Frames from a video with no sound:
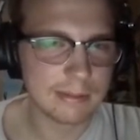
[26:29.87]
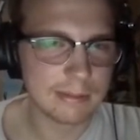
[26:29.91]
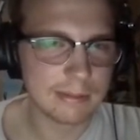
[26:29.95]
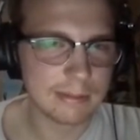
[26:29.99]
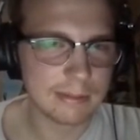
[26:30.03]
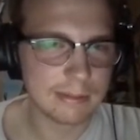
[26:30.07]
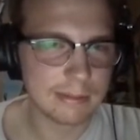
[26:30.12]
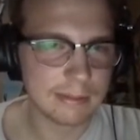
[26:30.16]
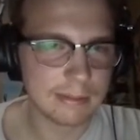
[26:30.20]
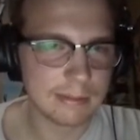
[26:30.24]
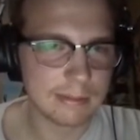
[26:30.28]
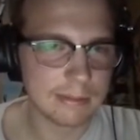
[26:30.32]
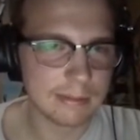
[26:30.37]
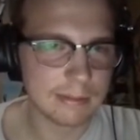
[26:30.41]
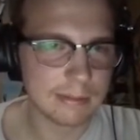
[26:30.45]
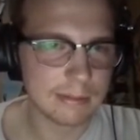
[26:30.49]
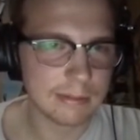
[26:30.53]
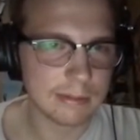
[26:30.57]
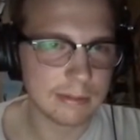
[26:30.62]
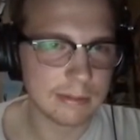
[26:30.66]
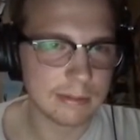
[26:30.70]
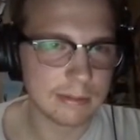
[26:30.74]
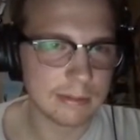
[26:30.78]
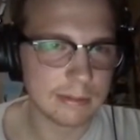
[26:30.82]

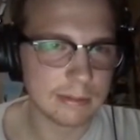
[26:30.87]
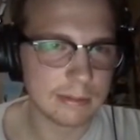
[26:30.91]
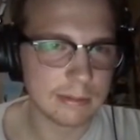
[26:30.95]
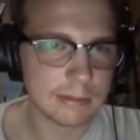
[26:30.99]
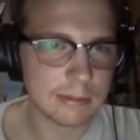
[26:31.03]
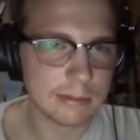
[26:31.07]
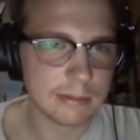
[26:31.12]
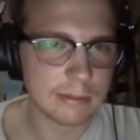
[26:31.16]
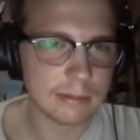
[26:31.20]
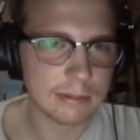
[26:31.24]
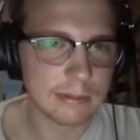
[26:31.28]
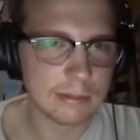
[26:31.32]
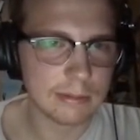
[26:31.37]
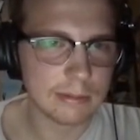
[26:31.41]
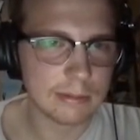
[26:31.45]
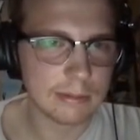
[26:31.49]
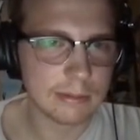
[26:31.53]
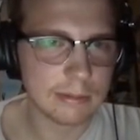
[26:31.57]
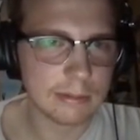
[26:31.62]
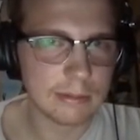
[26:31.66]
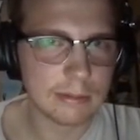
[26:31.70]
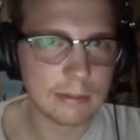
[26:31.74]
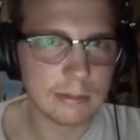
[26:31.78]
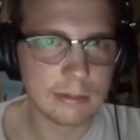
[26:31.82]

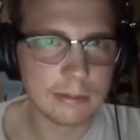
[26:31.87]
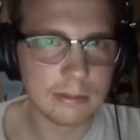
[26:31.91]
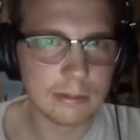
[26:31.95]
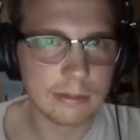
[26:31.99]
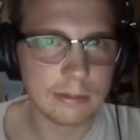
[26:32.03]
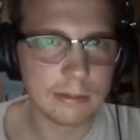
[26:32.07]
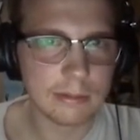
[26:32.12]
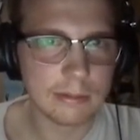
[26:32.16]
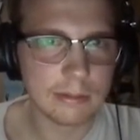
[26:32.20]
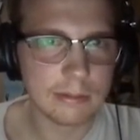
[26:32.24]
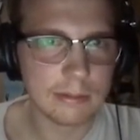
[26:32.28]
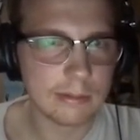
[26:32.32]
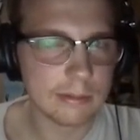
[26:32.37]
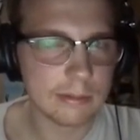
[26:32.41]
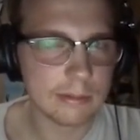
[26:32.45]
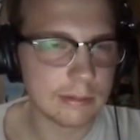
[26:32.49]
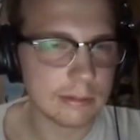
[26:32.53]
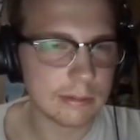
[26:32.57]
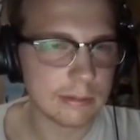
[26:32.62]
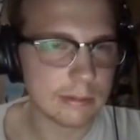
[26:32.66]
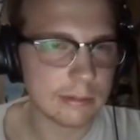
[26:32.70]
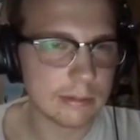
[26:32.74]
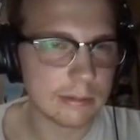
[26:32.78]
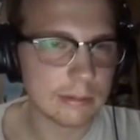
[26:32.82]

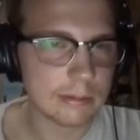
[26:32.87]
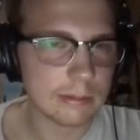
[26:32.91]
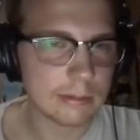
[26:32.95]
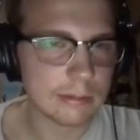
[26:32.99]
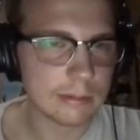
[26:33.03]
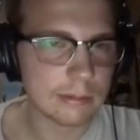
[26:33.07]
The person shown says nothing.